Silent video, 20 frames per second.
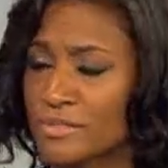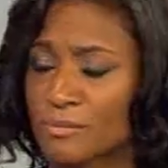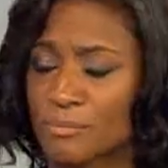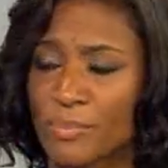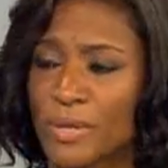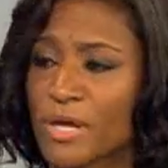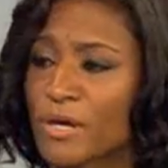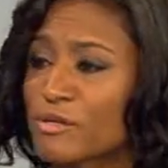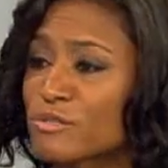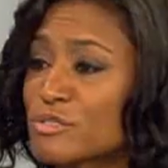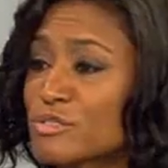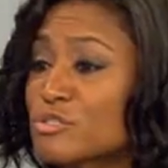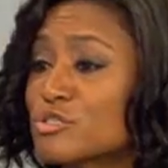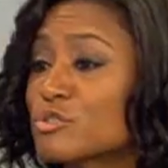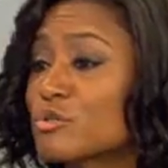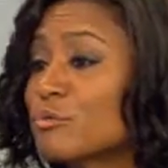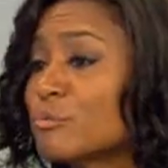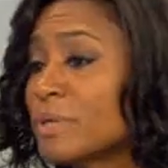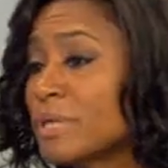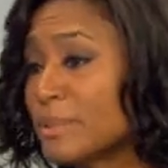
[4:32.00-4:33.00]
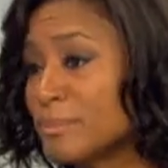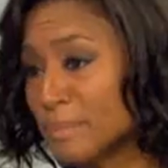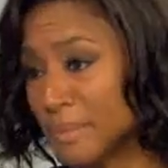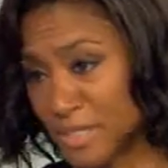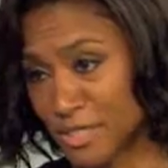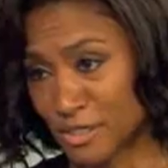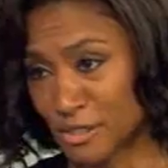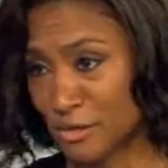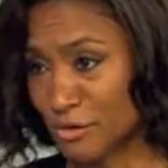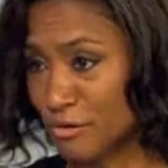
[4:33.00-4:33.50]
Paris is
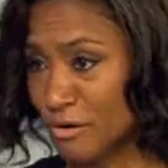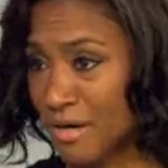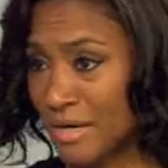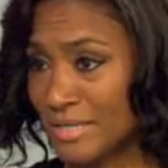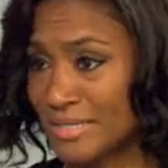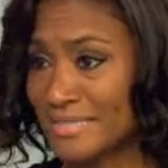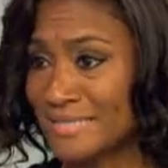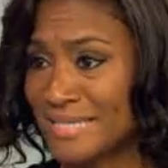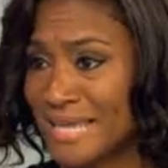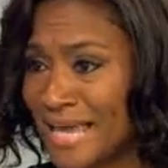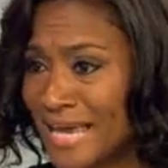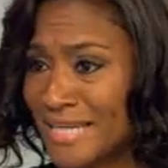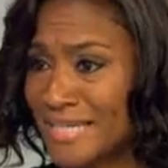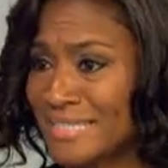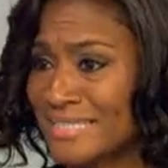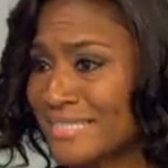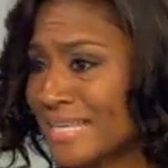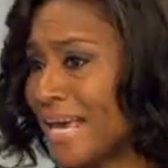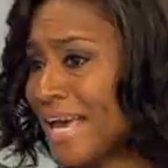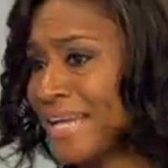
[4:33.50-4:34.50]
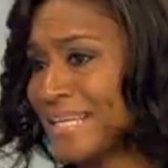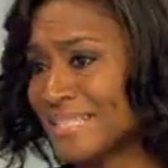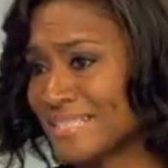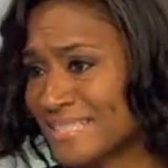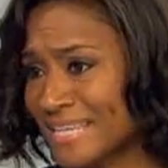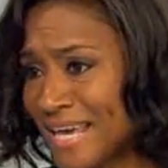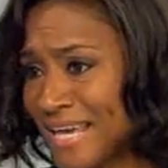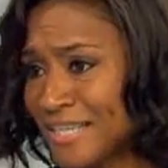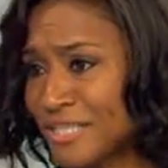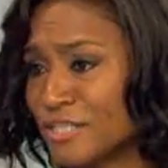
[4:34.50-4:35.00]
screaming and crying, "Daddy, Daddy,
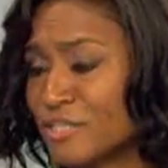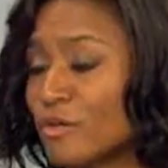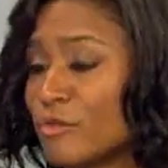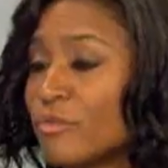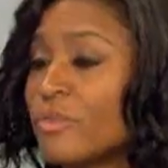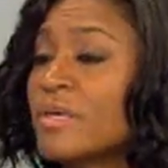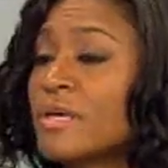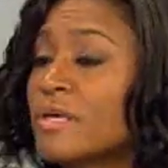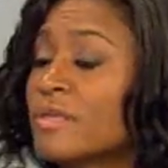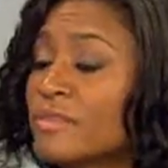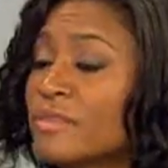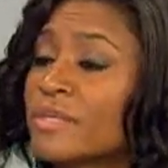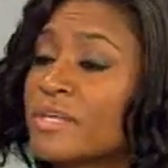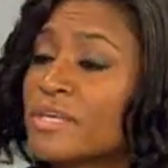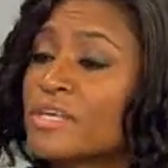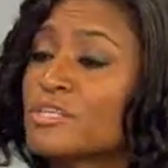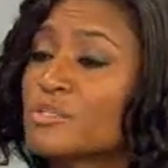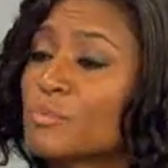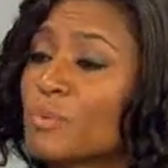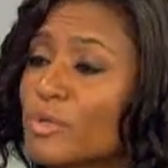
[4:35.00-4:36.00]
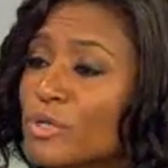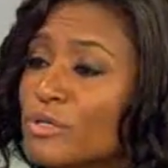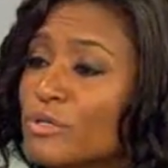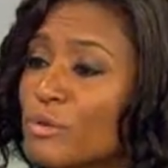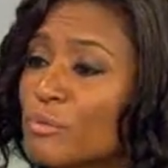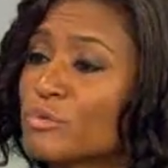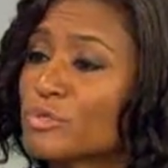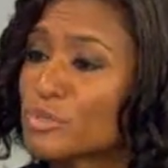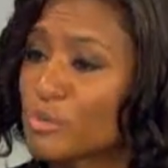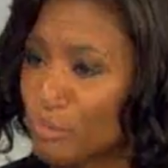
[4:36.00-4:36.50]
Daddy." The kids want to
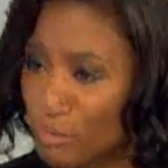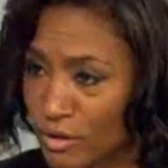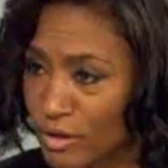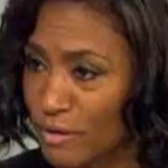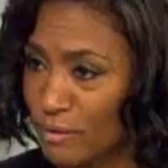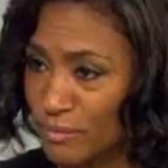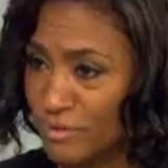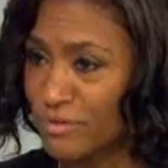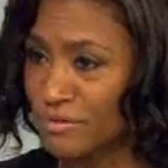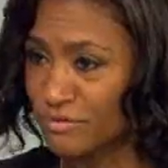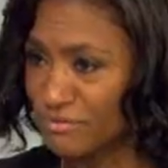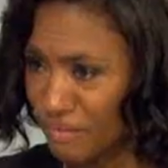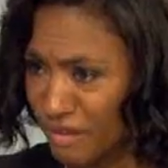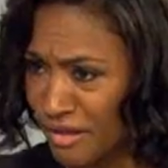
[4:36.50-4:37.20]
know what's going on with their father.